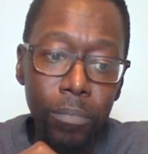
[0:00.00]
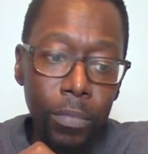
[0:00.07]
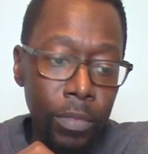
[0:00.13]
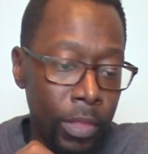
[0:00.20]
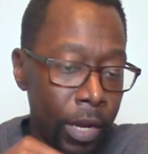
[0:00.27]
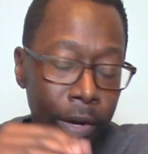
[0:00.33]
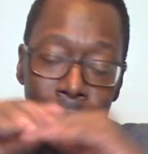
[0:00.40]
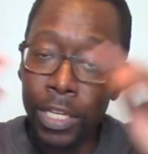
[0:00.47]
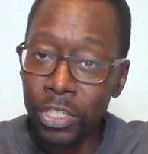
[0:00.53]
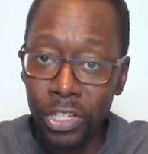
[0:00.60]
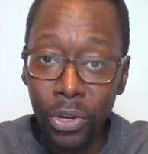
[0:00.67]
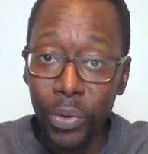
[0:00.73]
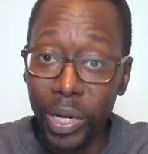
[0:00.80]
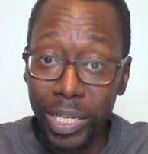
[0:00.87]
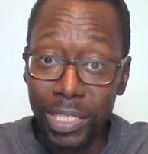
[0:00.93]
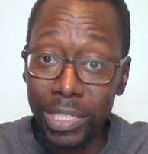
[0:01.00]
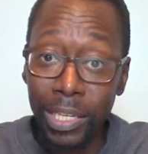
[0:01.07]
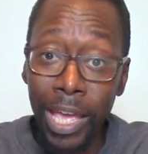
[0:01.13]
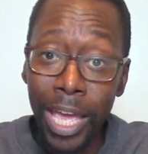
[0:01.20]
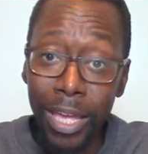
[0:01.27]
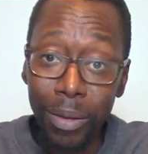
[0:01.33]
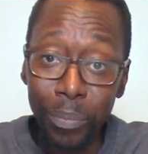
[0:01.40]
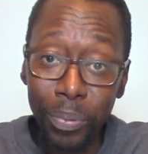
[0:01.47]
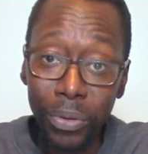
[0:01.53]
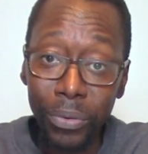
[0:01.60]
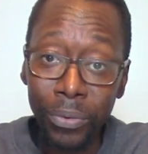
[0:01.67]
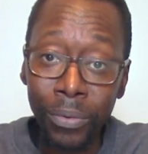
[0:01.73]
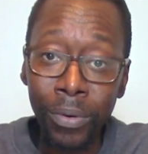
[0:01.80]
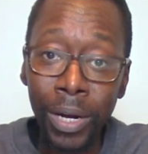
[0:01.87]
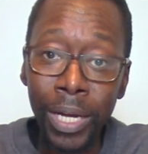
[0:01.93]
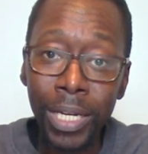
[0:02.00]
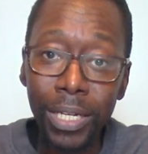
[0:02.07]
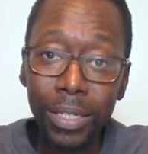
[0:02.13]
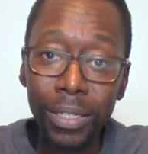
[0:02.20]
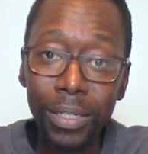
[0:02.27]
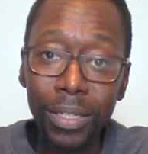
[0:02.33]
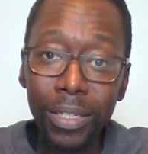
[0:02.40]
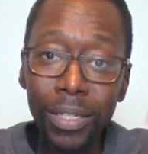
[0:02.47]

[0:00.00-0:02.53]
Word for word: there is no escape, right?